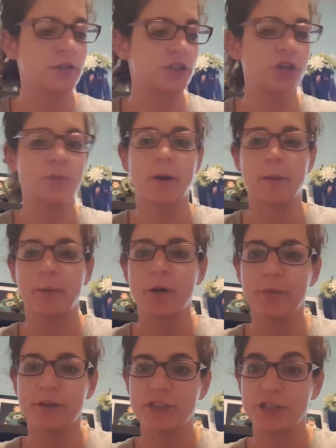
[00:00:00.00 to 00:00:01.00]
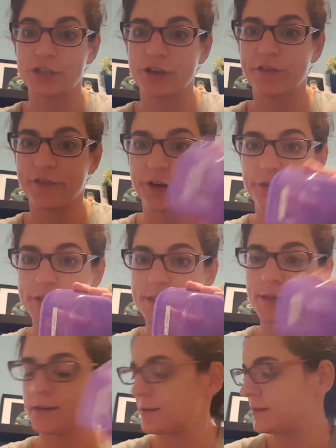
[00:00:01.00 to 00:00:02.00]
2 purple, which is your
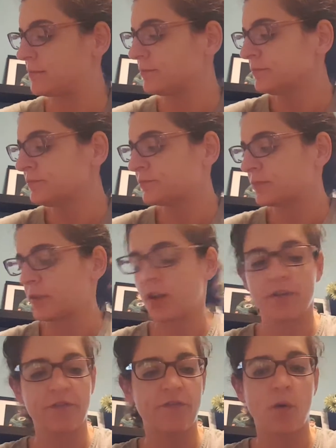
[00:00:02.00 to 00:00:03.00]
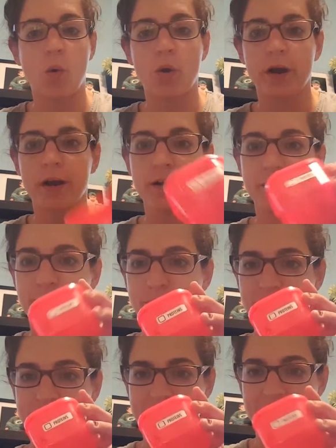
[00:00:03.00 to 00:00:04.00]
fruits, 4
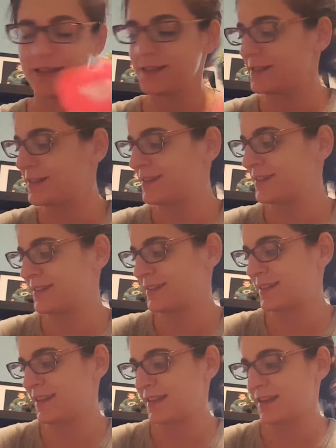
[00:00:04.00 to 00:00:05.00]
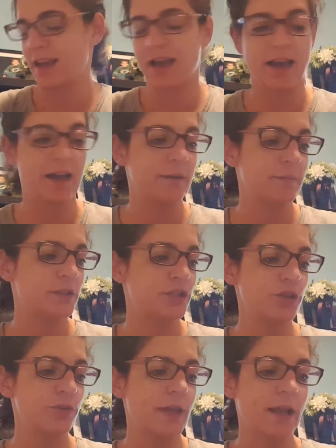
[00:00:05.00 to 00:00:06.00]
proteins,
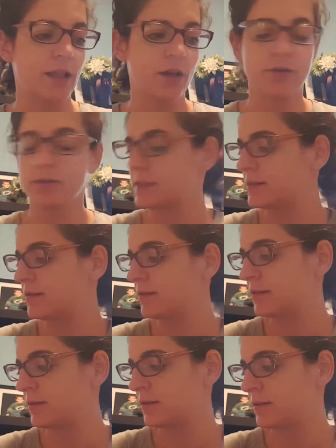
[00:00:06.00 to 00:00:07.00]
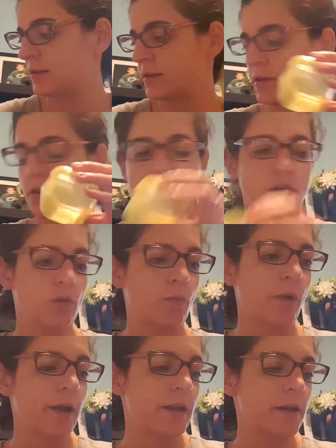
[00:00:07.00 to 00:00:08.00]
2 yellows,
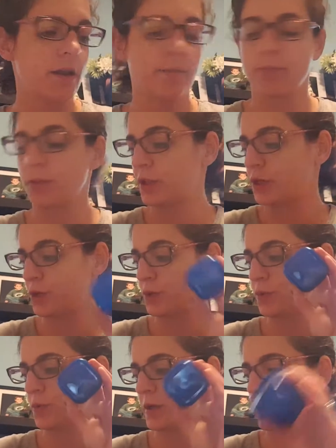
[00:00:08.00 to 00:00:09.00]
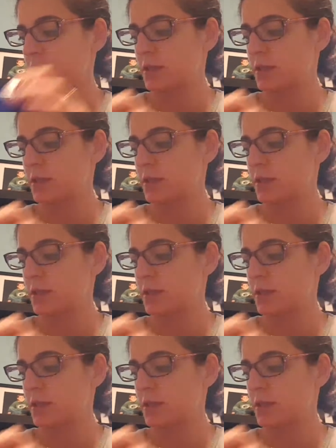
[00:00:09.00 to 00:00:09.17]
1 blue,